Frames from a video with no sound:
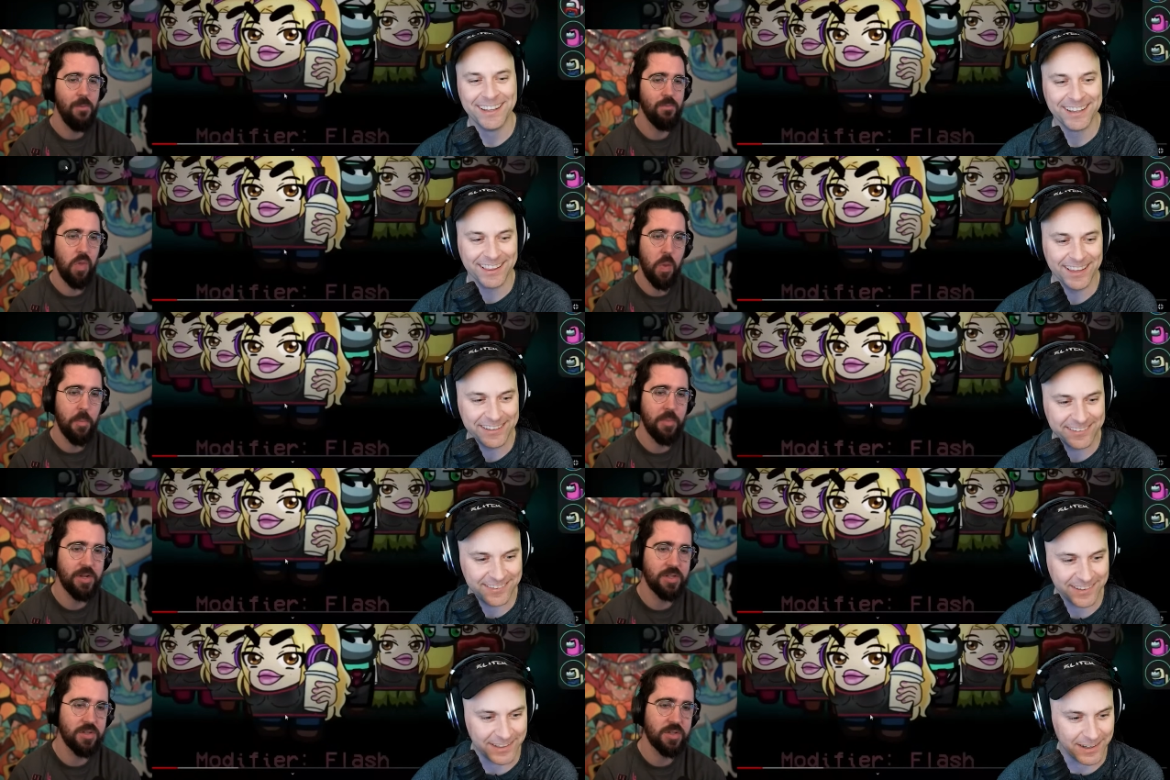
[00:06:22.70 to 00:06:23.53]
Speaker 1: Let's
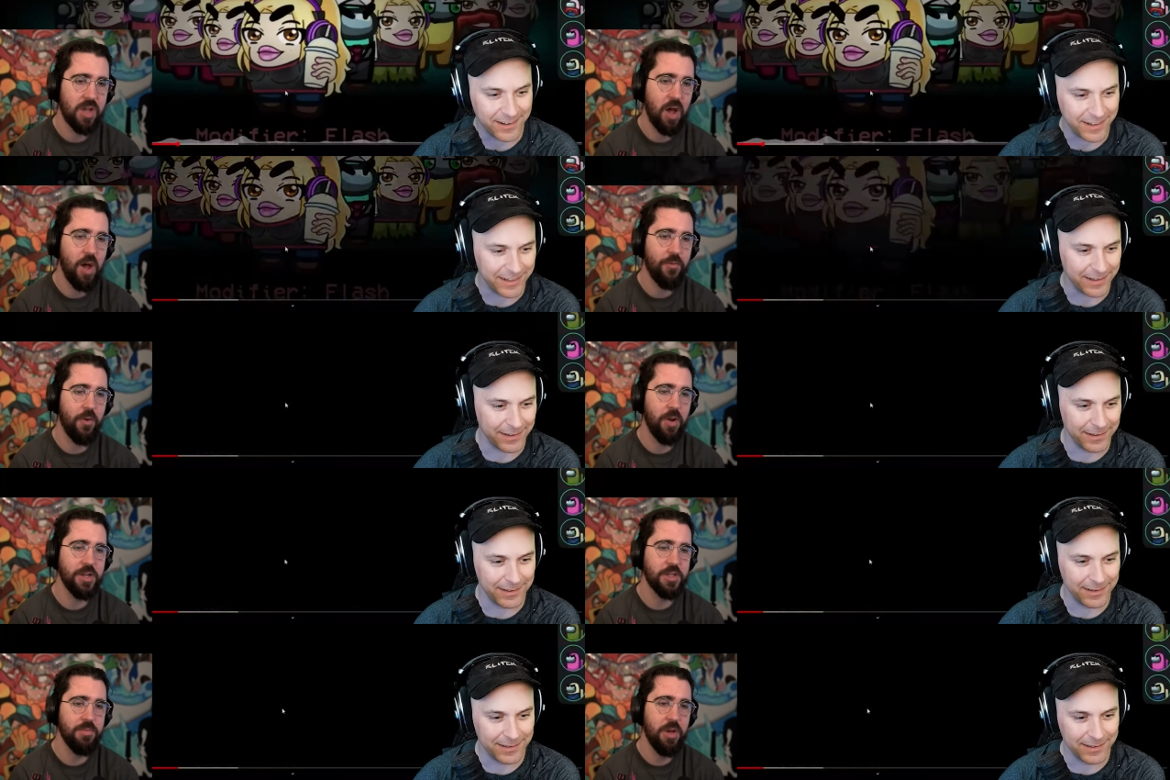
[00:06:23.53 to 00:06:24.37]
see. This All right. awful.
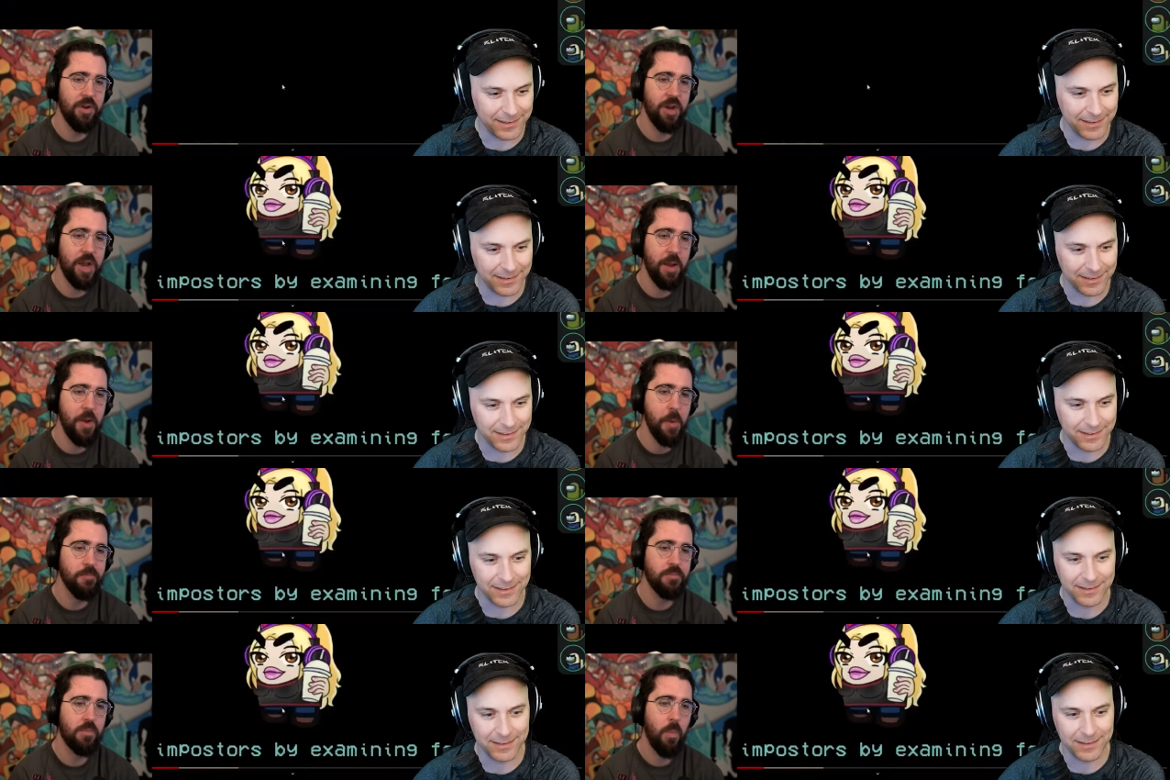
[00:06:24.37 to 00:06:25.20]
It's muted. Oh my
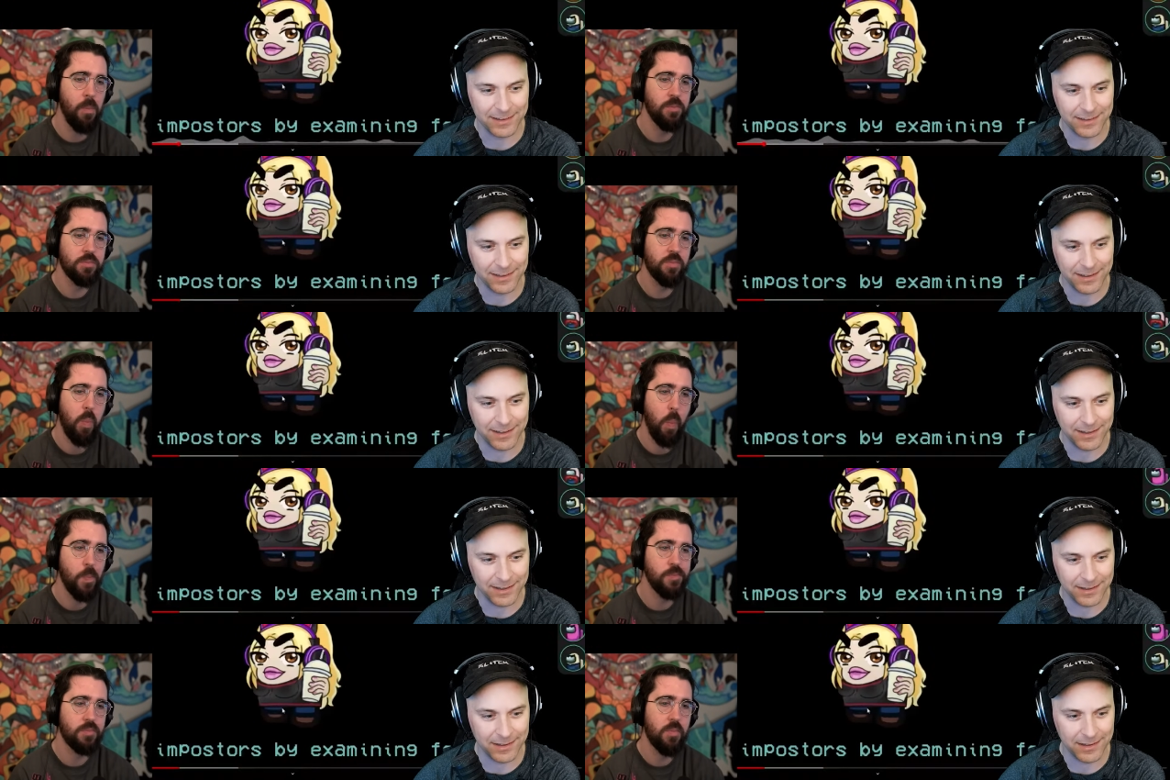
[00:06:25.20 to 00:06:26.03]
god.
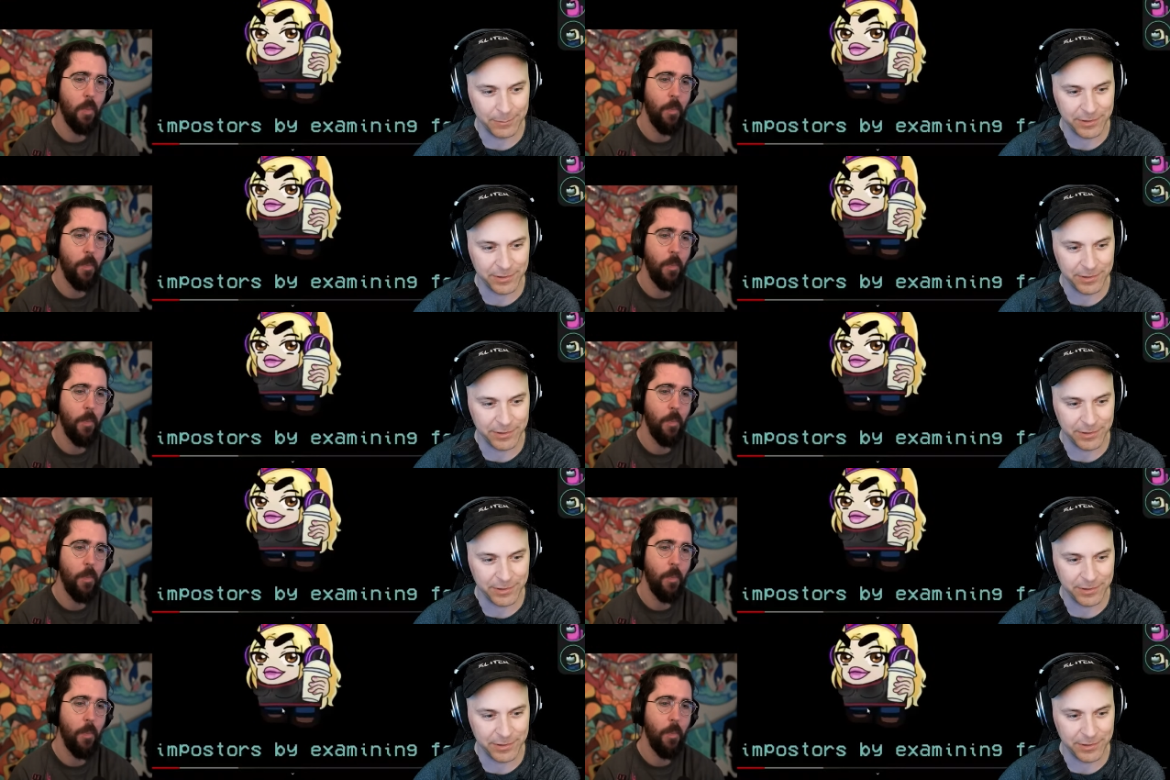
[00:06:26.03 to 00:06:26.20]
I'm gonna